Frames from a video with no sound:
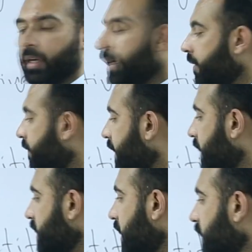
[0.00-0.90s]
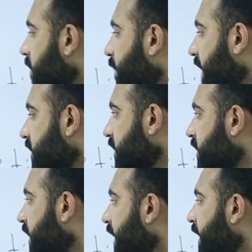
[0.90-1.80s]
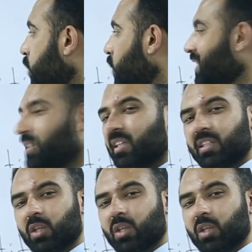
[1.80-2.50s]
If there is another passage in which there